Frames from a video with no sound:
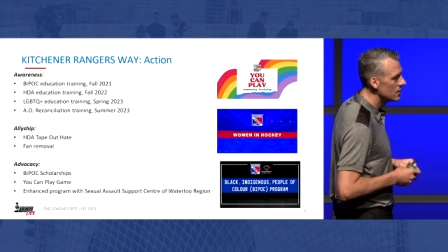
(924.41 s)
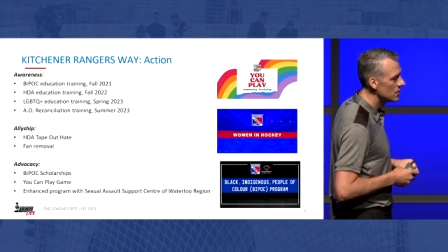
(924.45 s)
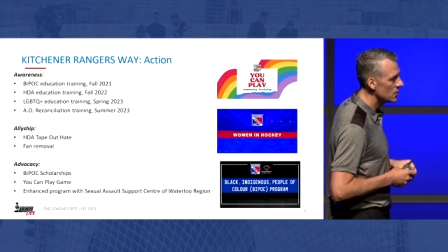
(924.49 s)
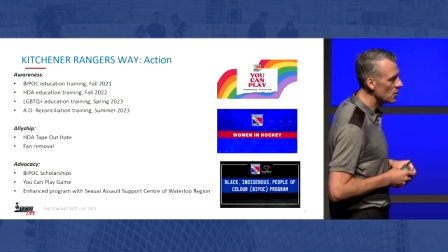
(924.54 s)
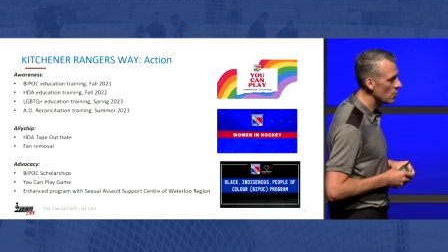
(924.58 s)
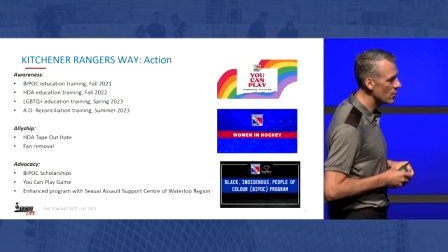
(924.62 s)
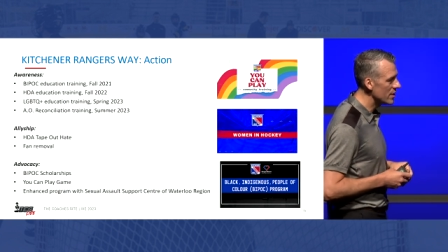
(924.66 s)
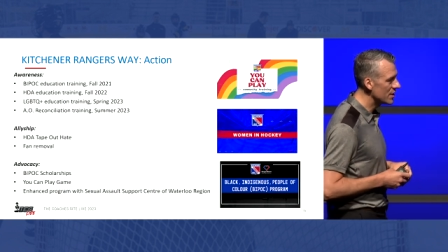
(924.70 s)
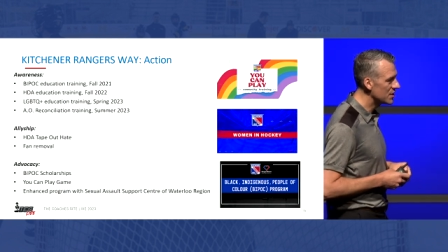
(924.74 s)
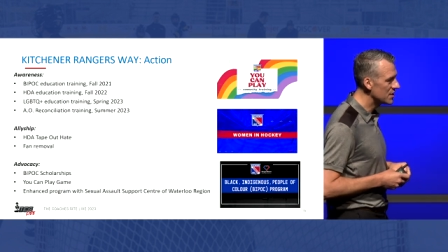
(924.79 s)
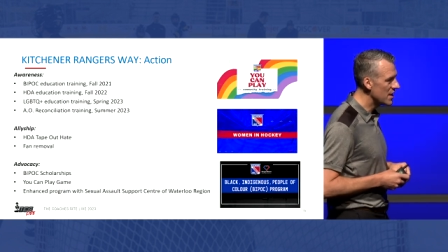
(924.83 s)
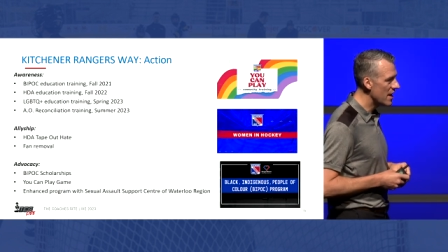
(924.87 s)

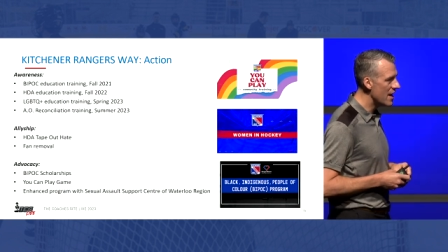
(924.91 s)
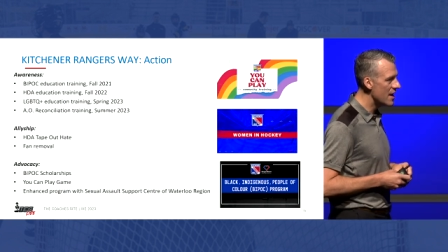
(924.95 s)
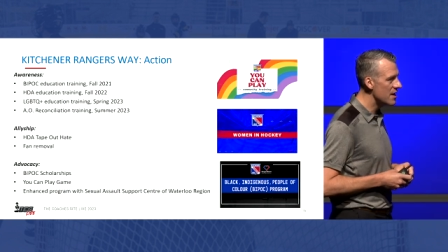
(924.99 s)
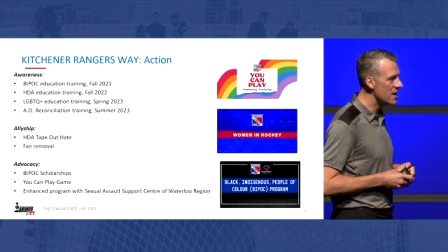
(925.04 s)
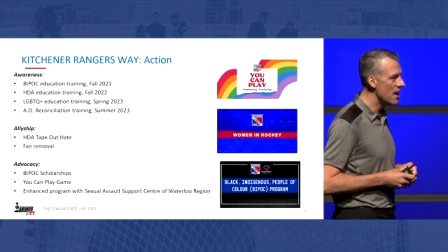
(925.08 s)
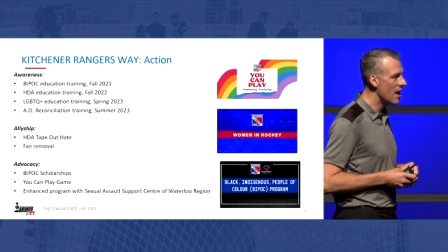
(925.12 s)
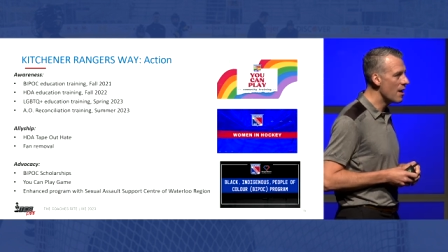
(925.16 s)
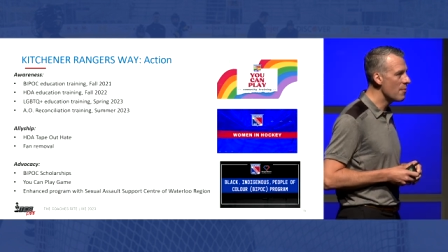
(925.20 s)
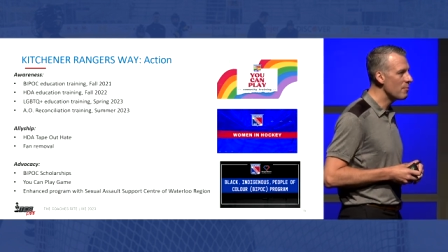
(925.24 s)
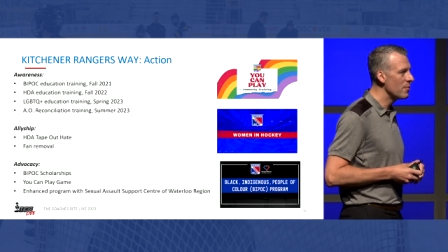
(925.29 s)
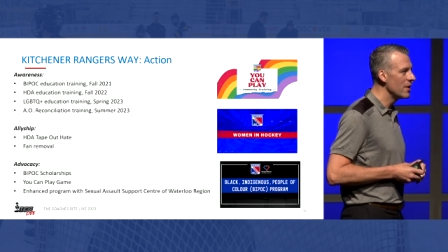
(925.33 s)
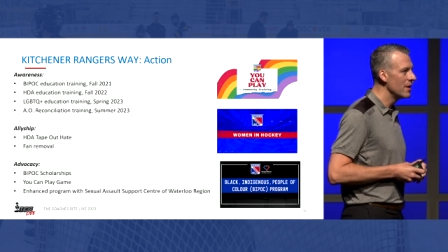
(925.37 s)
So we
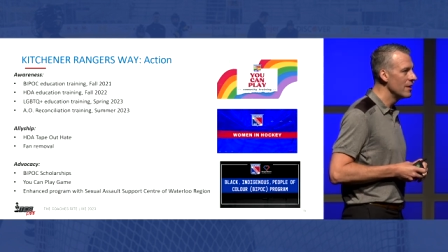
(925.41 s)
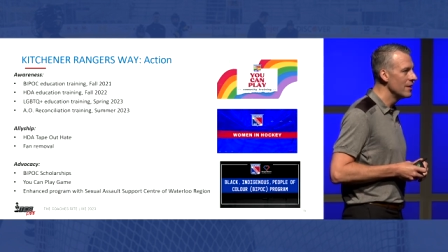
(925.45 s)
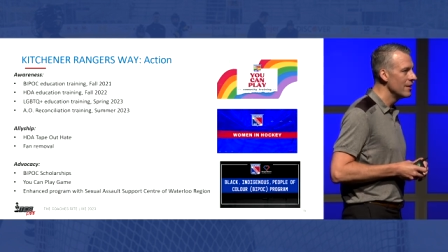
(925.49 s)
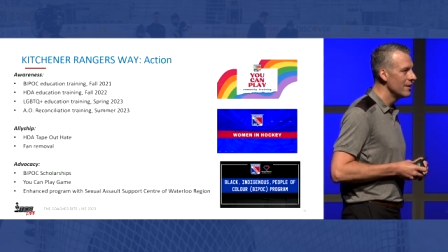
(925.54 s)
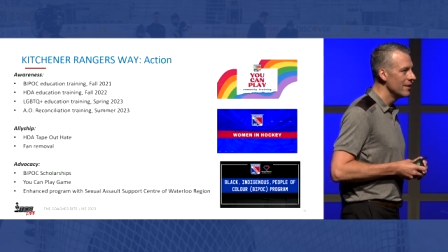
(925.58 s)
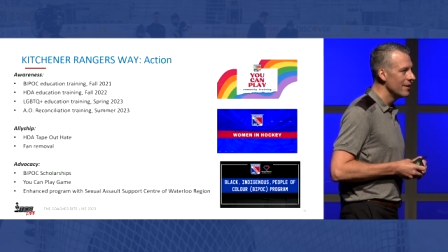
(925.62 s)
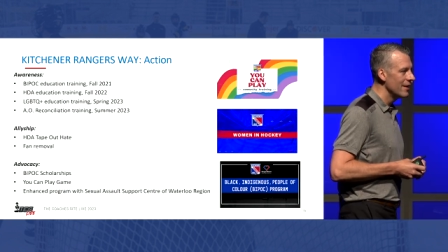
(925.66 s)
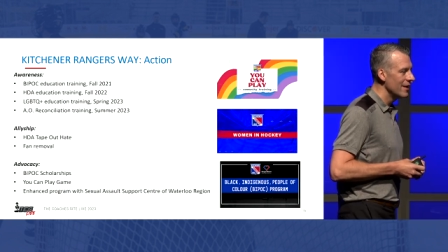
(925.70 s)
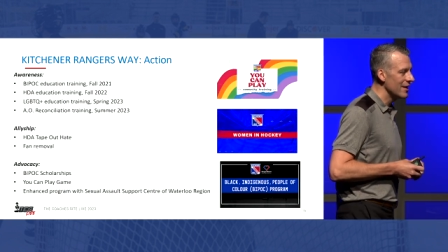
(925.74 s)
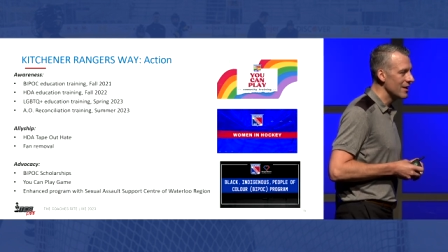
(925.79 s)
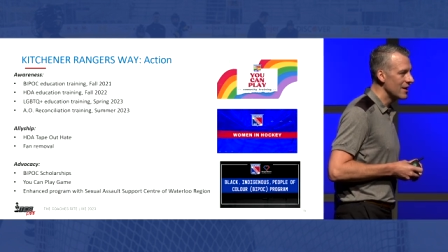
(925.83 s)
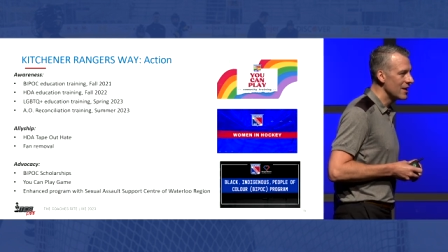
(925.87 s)
stand up
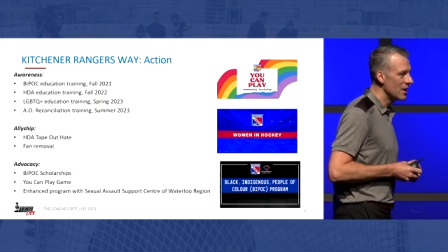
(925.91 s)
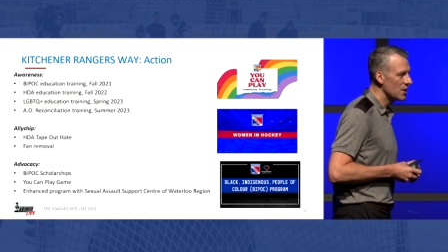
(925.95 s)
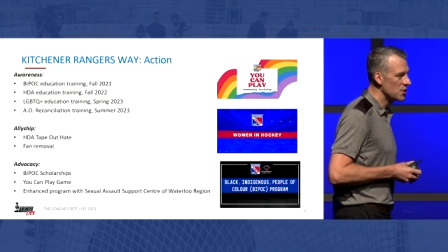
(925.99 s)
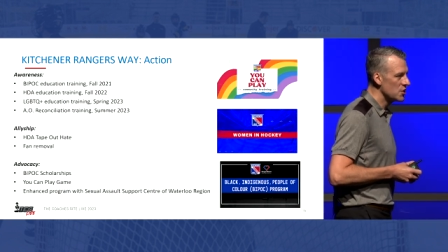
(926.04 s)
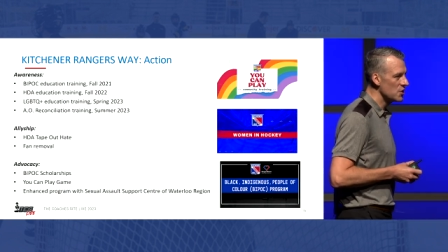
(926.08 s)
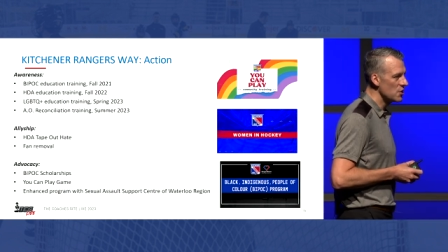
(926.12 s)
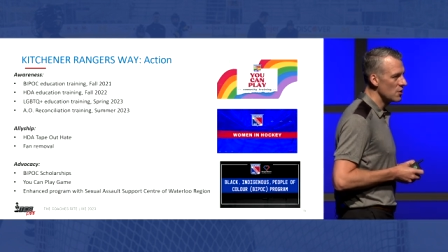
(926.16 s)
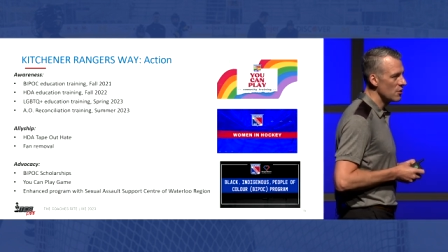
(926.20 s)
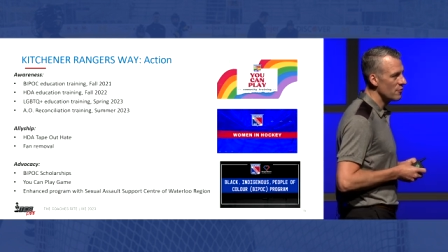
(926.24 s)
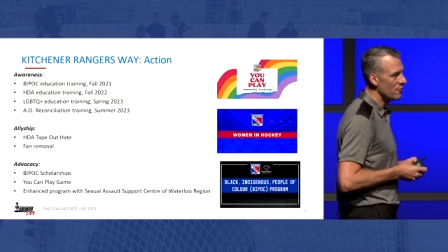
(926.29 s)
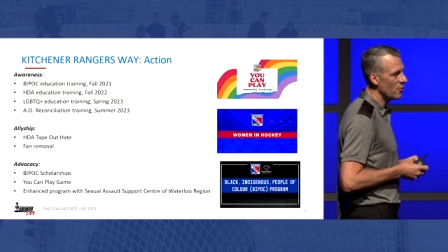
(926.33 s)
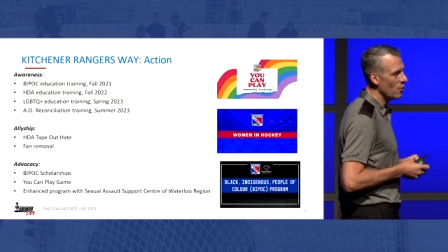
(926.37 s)
in
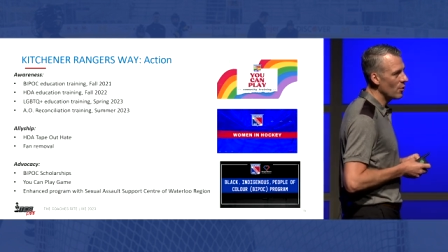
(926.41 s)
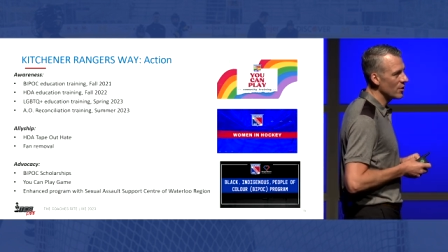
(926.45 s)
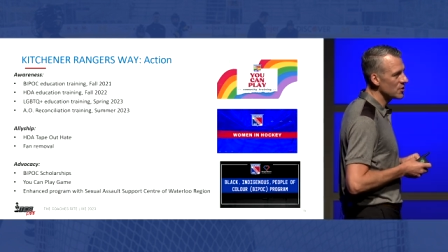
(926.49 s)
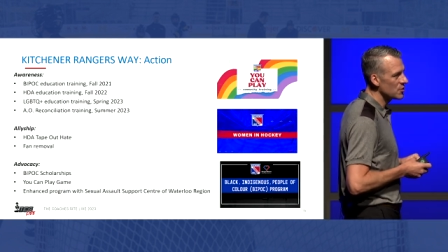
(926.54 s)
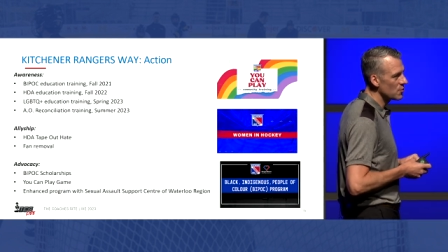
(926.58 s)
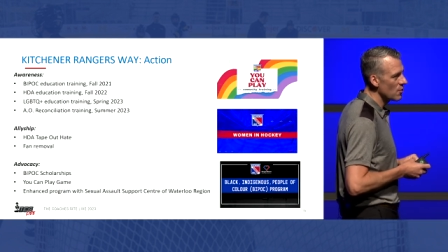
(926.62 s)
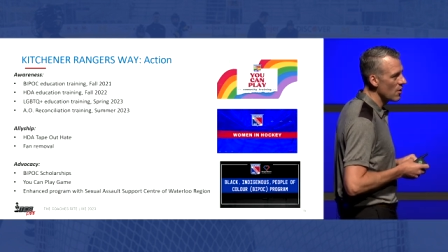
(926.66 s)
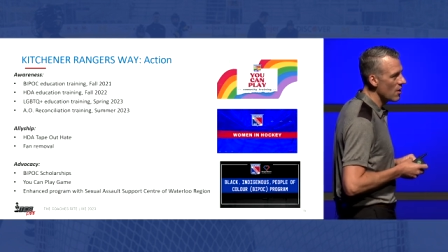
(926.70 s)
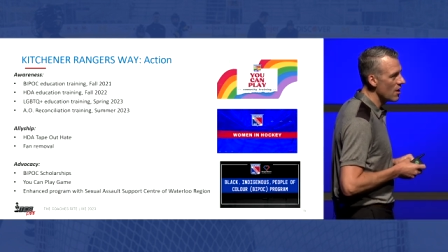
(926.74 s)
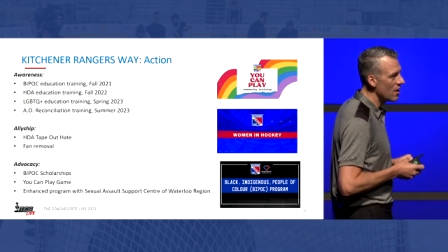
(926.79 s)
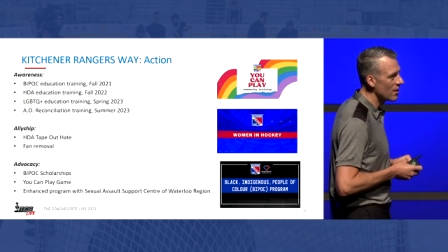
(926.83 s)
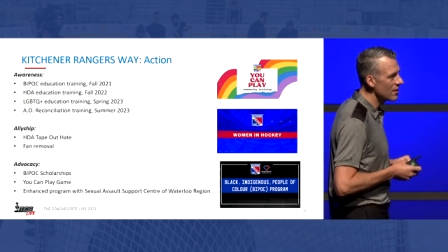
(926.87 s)
Kitchener for
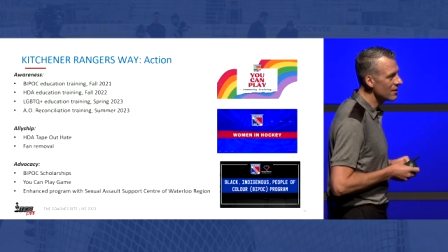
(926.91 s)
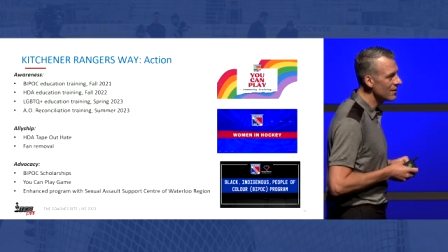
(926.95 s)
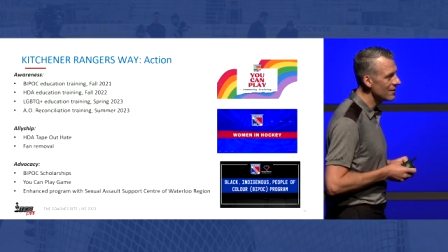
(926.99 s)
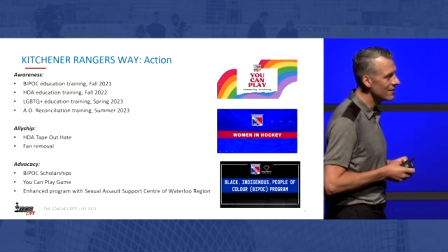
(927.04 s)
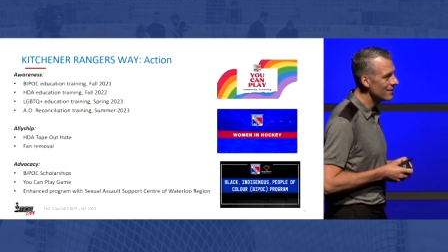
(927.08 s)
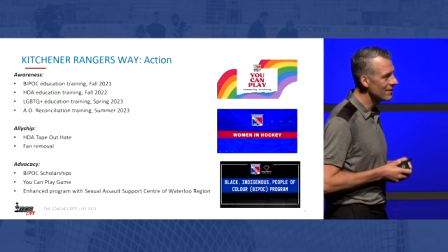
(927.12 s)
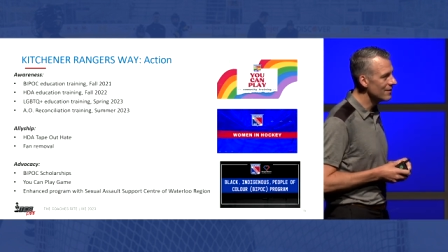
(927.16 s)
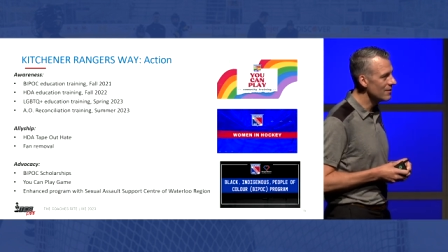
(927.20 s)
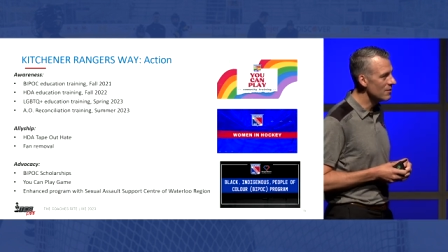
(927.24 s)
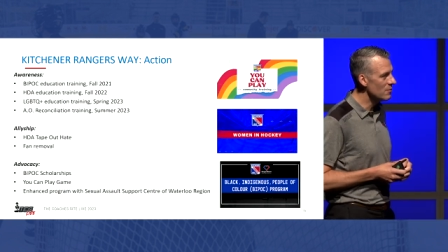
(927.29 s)
what's wrong,